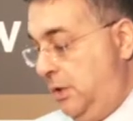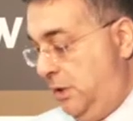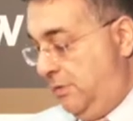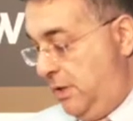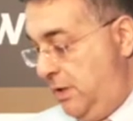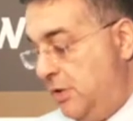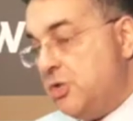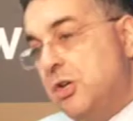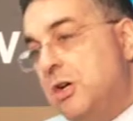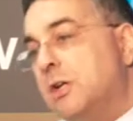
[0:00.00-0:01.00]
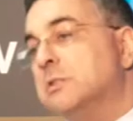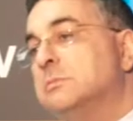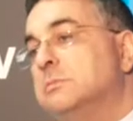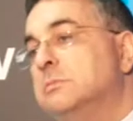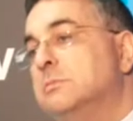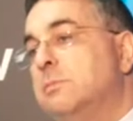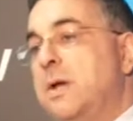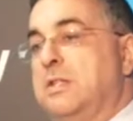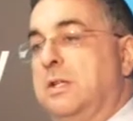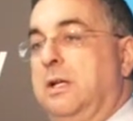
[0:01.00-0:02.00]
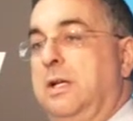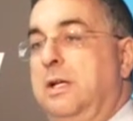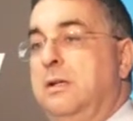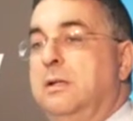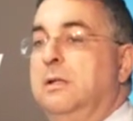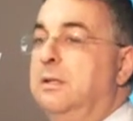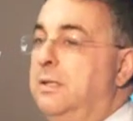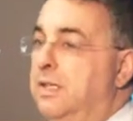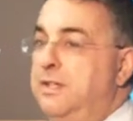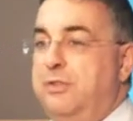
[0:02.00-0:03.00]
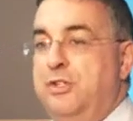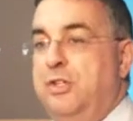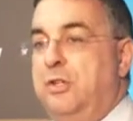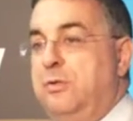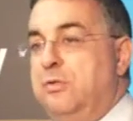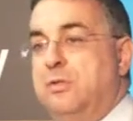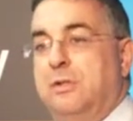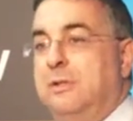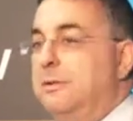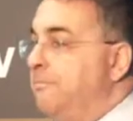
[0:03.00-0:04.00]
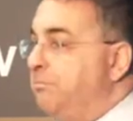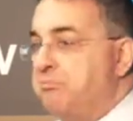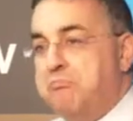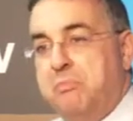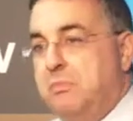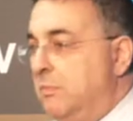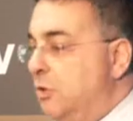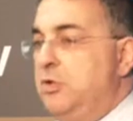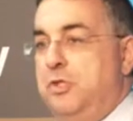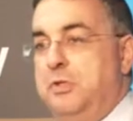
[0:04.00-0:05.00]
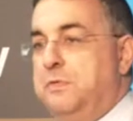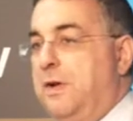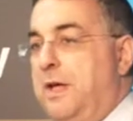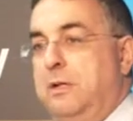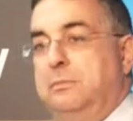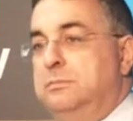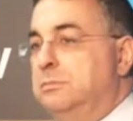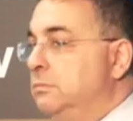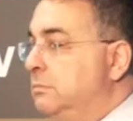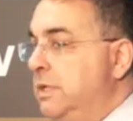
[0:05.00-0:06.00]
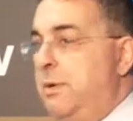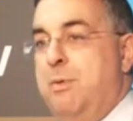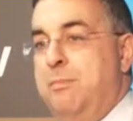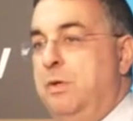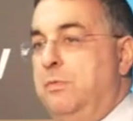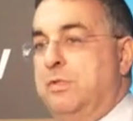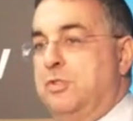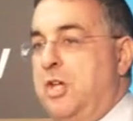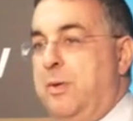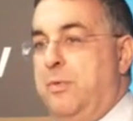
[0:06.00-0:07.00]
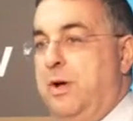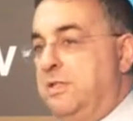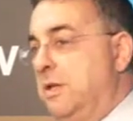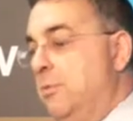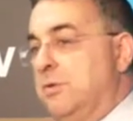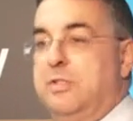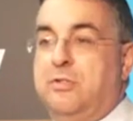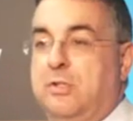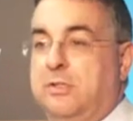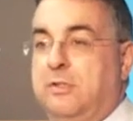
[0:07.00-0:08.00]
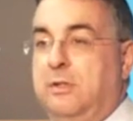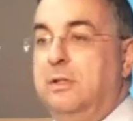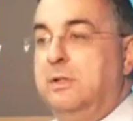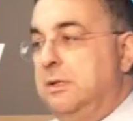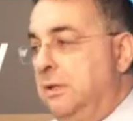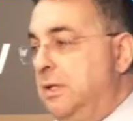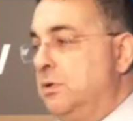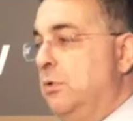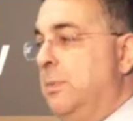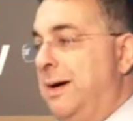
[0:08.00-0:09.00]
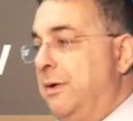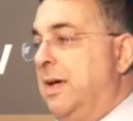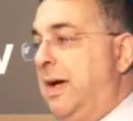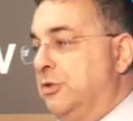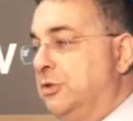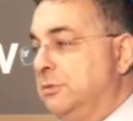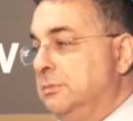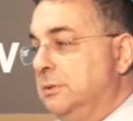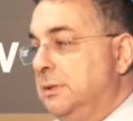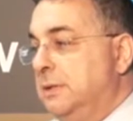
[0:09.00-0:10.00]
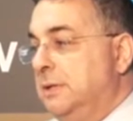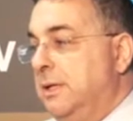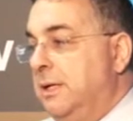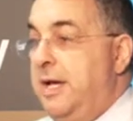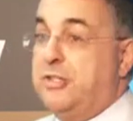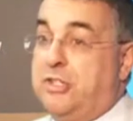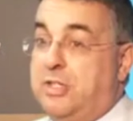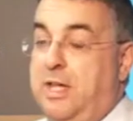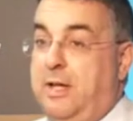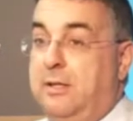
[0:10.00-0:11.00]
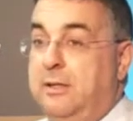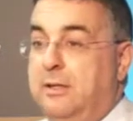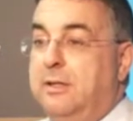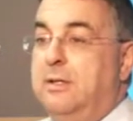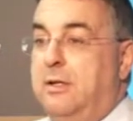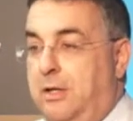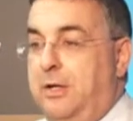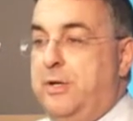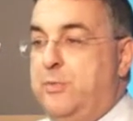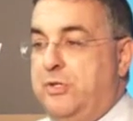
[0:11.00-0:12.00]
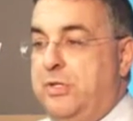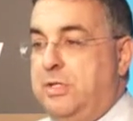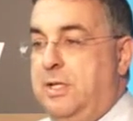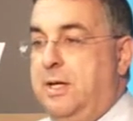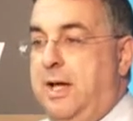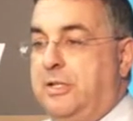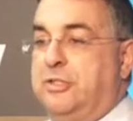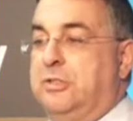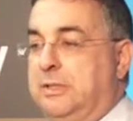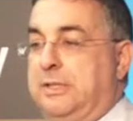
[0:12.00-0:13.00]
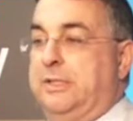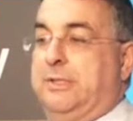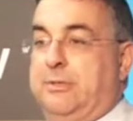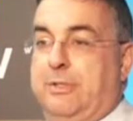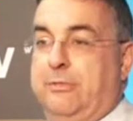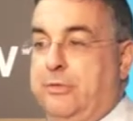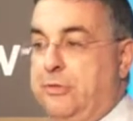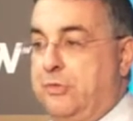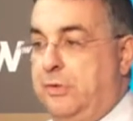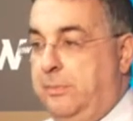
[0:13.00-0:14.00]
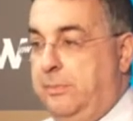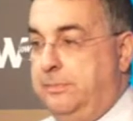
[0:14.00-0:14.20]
You've seen the chart, basically even news, good news flow, no one moves the share price, no one's interested. It's all about cash. Cash is king. Are you producing cash? Is there a dividend stream?